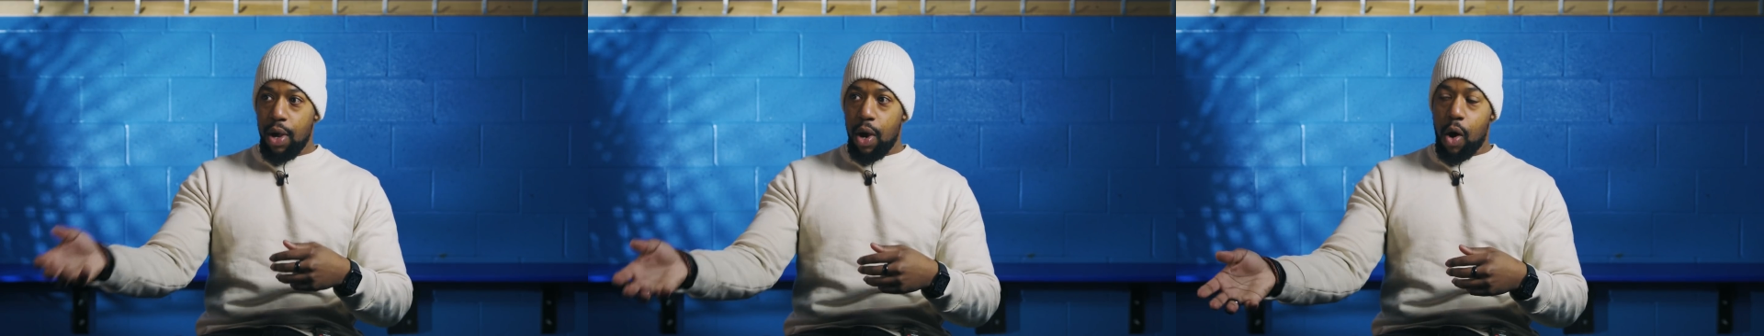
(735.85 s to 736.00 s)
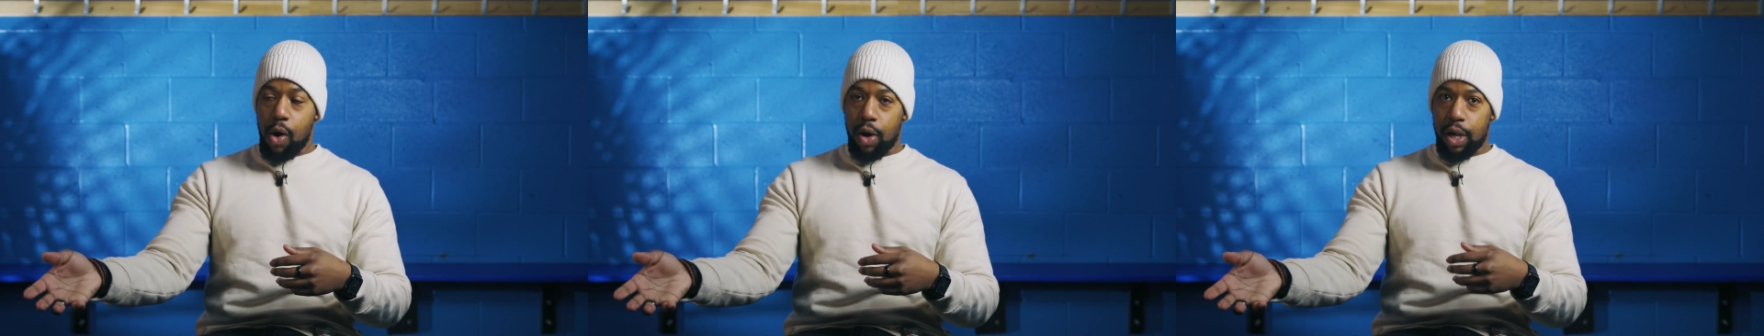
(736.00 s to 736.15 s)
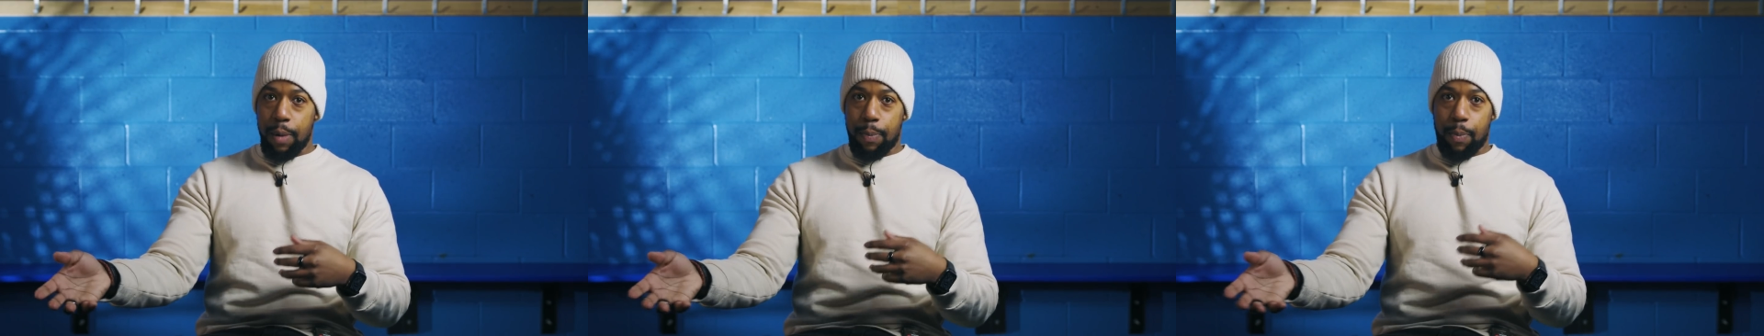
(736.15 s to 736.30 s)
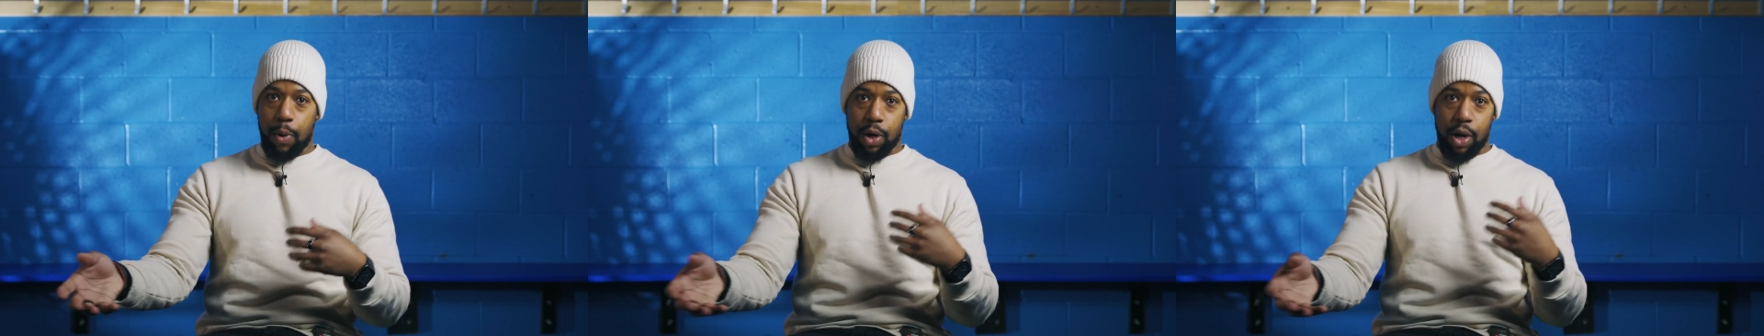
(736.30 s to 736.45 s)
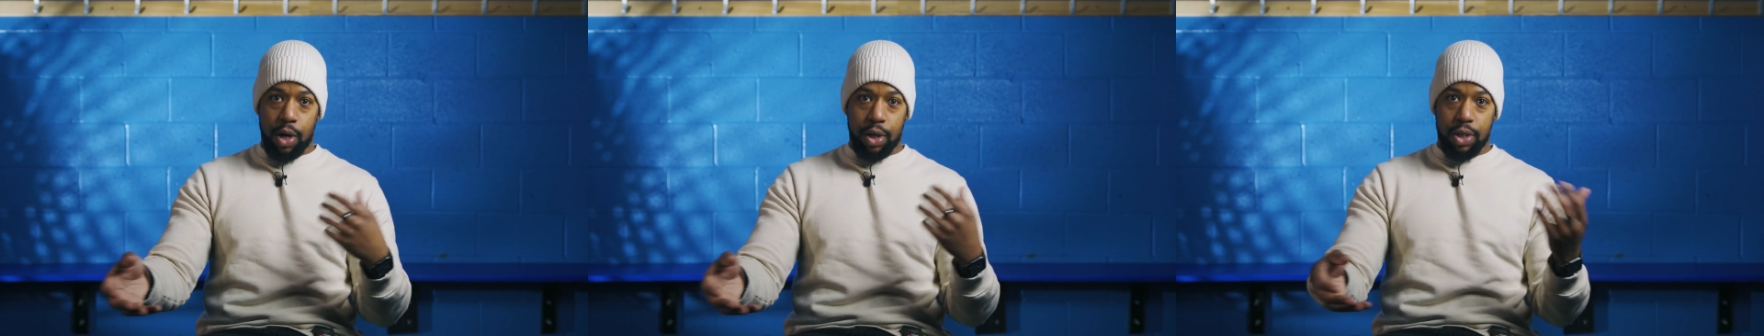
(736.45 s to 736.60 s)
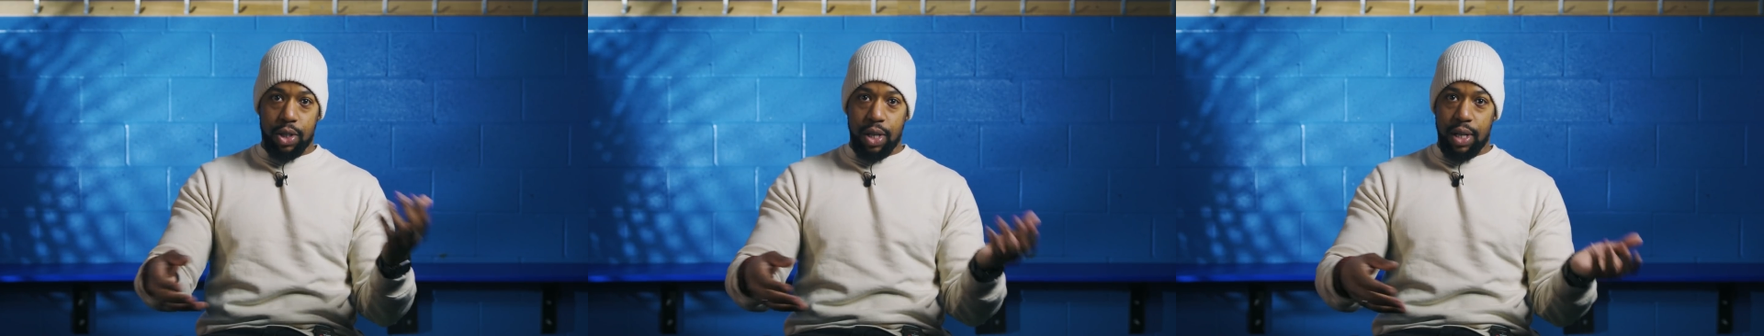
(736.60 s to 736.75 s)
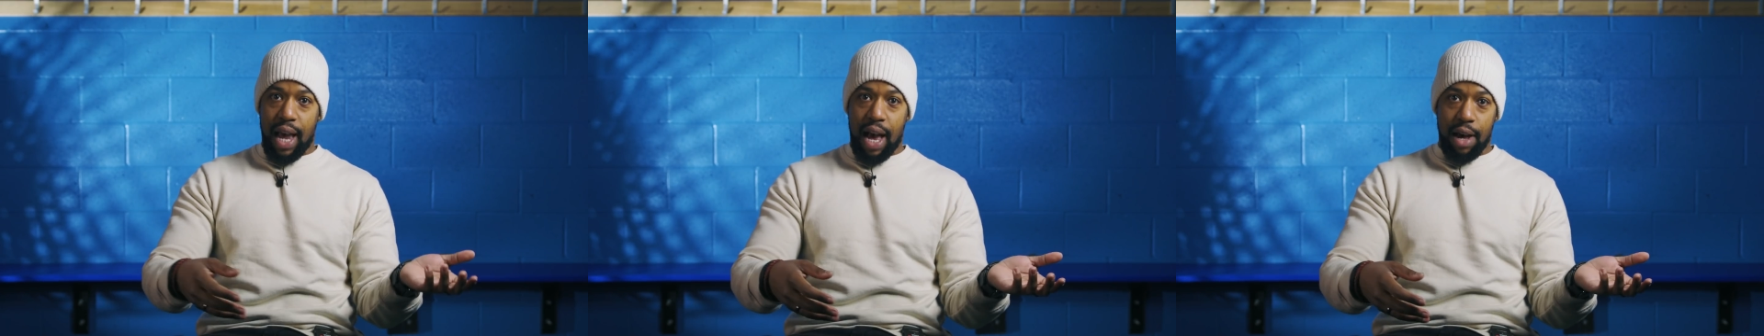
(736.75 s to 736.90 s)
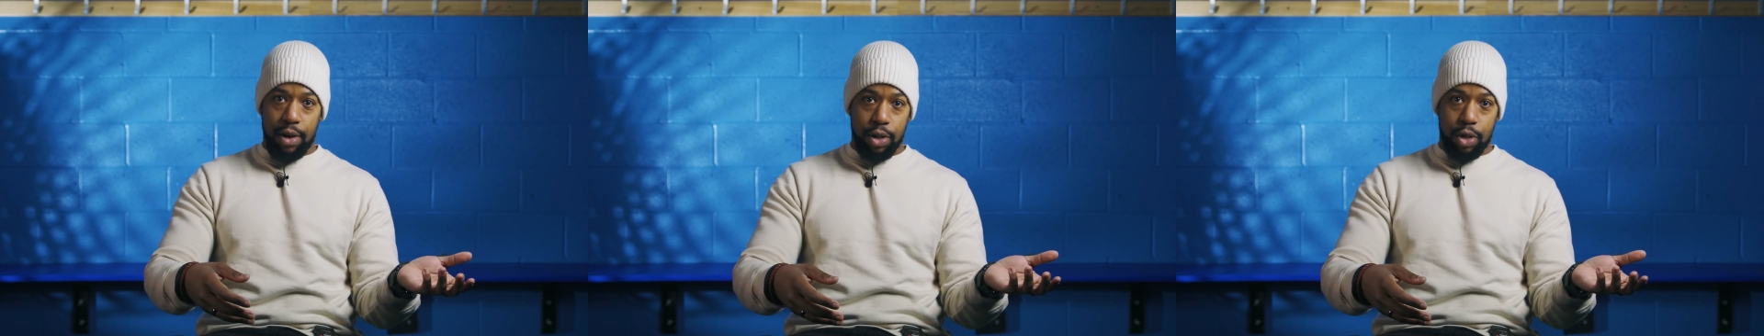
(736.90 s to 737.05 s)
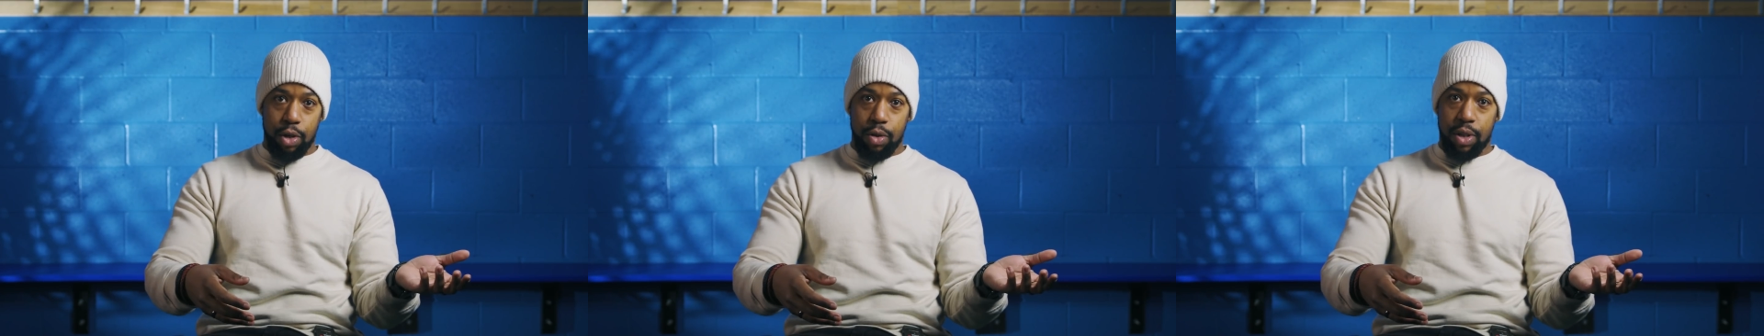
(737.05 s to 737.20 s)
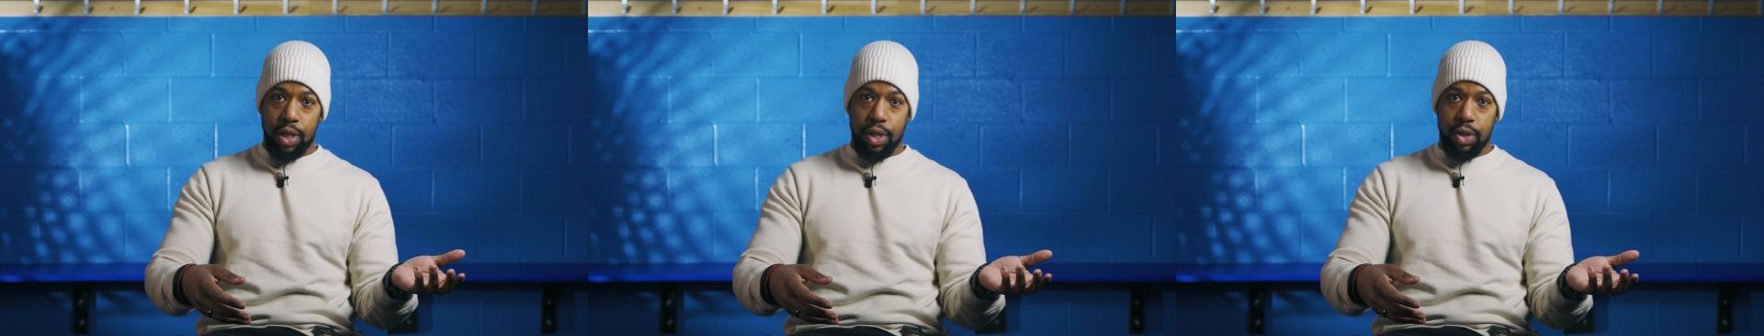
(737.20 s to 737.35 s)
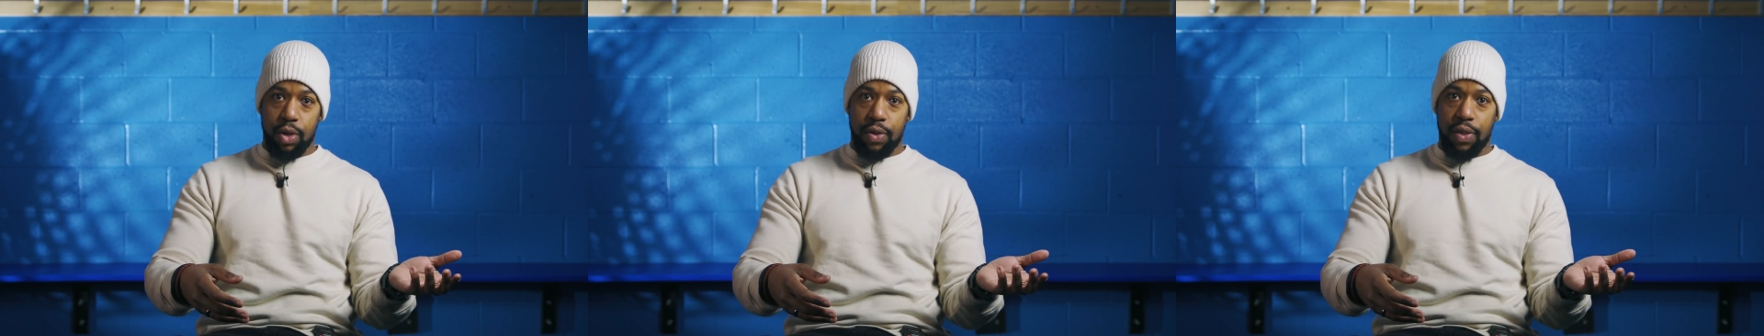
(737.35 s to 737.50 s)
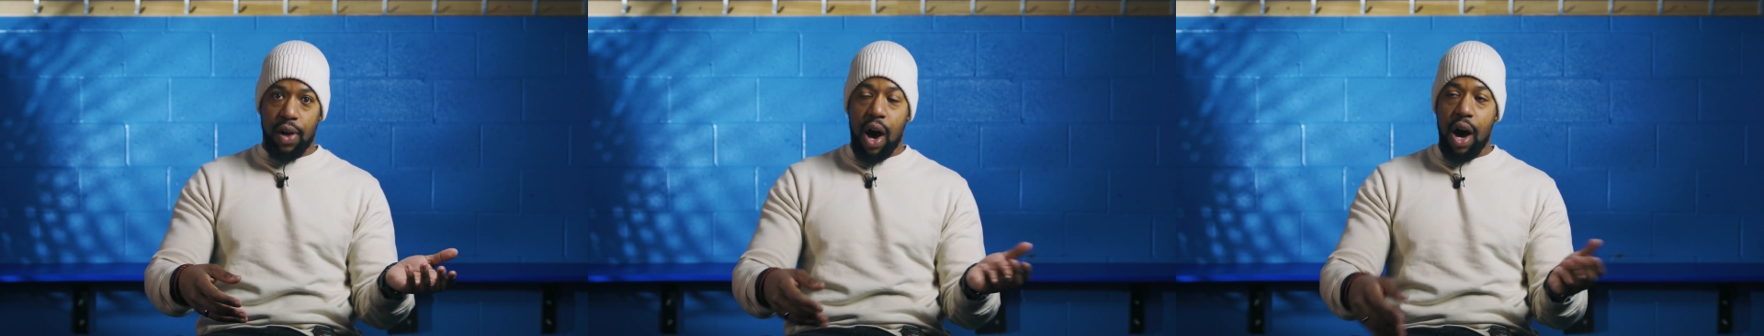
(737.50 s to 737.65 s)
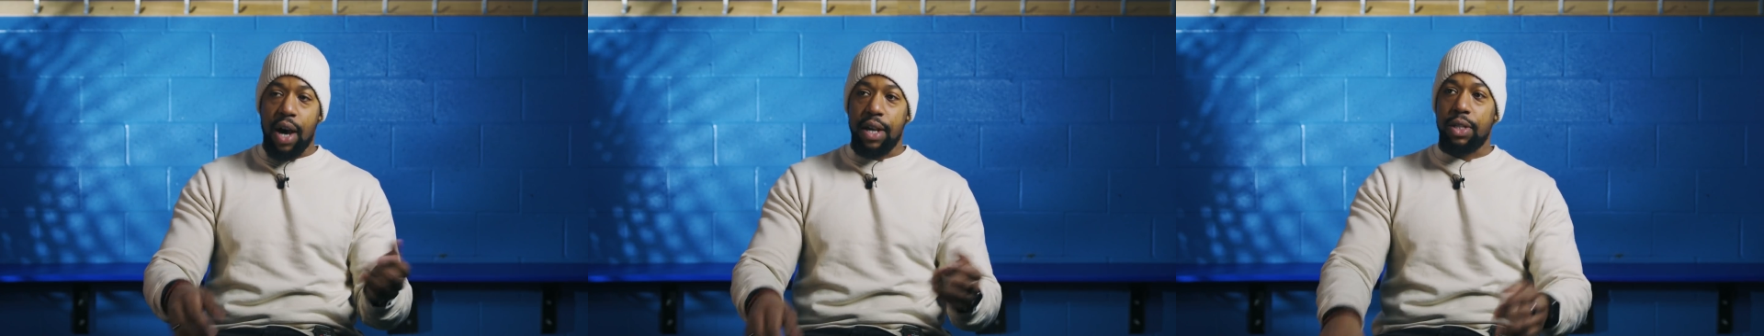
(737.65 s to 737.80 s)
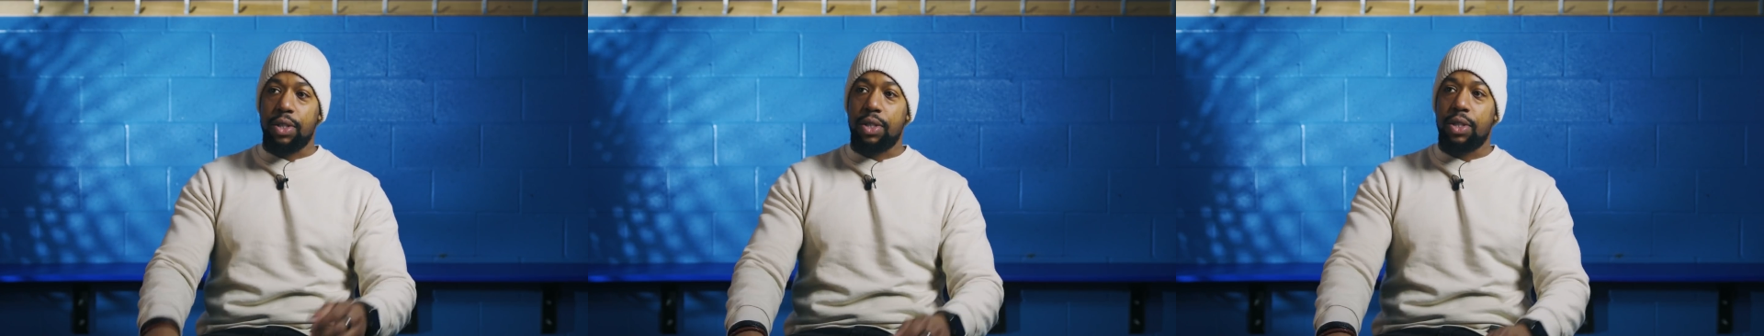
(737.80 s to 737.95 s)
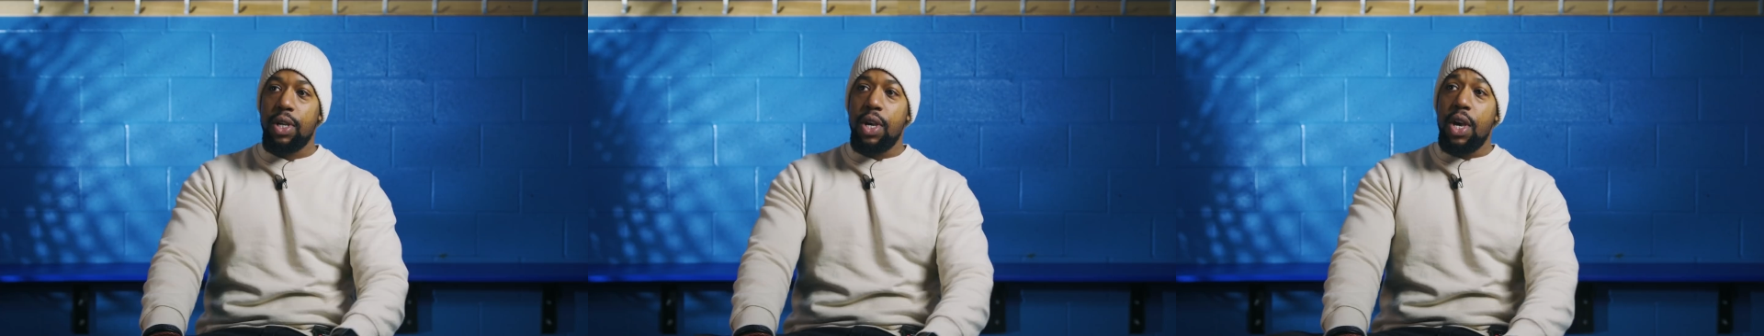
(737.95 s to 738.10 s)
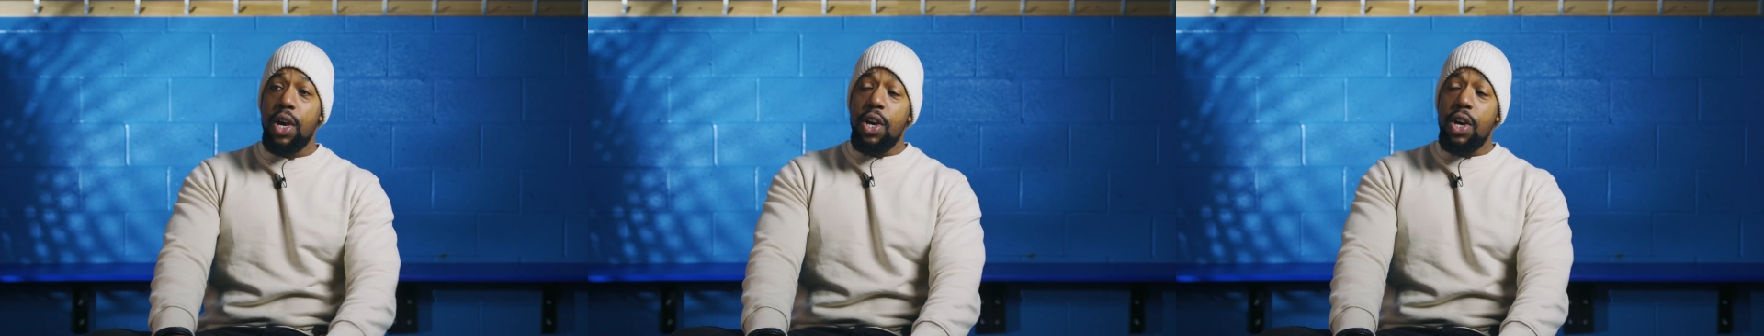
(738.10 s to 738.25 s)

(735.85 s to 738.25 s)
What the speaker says: hockey products and how to do things on the ice.